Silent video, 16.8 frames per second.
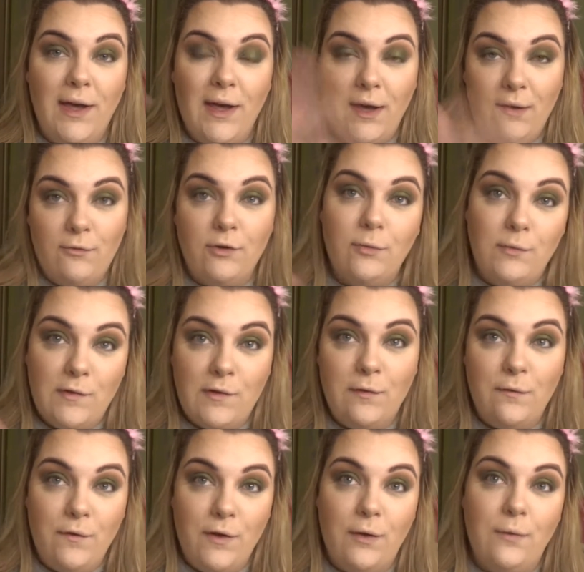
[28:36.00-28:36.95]
even though it's
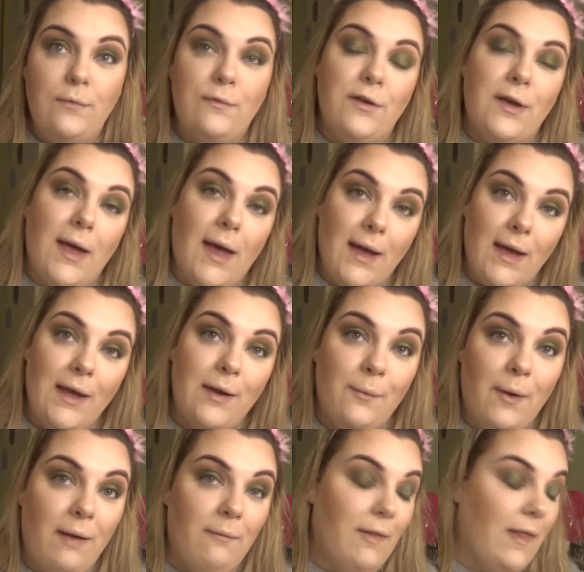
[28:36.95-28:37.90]
diffused, you can get
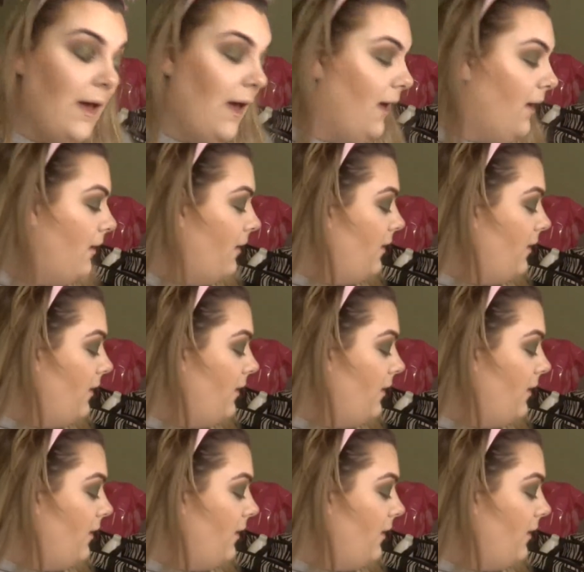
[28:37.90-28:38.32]
away with it.